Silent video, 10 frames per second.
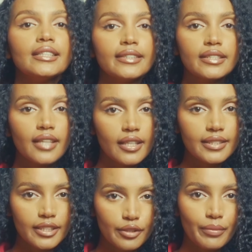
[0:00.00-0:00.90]
this
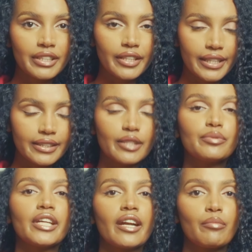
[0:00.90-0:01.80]
assessment day tips
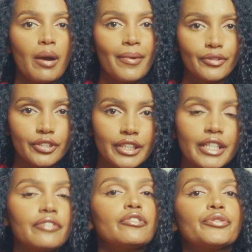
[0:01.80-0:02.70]
that I'm about to
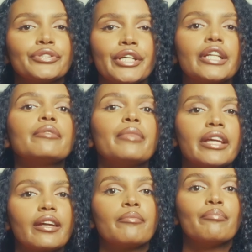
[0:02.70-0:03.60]
give you is gonna
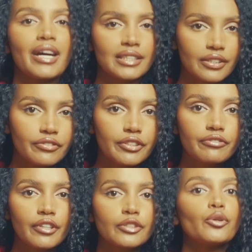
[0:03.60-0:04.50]
make a massive
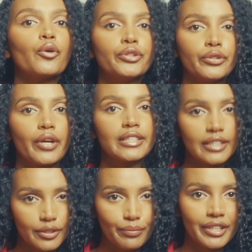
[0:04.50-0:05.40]
difference on your
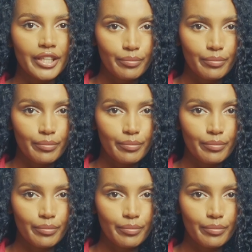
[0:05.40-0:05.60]
assessment day